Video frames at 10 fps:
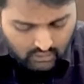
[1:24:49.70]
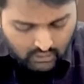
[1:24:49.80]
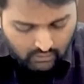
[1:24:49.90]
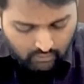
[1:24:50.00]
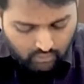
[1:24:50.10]

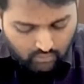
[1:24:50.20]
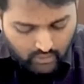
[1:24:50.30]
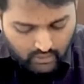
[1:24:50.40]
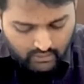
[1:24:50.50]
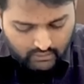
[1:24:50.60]
In bull
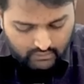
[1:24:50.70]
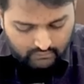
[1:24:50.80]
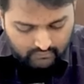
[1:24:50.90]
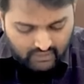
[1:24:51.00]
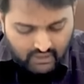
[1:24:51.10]
market,
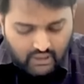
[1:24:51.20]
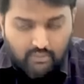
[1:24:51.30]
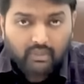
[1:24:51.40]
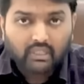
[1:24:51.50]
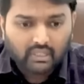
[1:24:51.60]
each
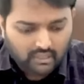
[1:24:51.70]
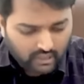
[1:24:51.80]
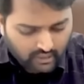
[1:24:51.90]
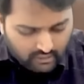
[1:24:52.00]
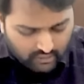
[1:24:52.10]
peak is
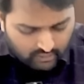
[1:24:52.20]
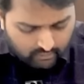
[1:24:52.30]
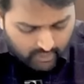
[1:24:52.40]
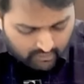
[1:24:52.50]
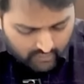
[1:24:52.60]
higher than
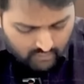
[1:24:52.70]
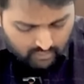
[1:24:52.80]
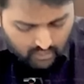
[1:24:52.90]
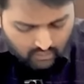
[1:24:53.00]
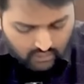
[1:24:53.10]
previous peak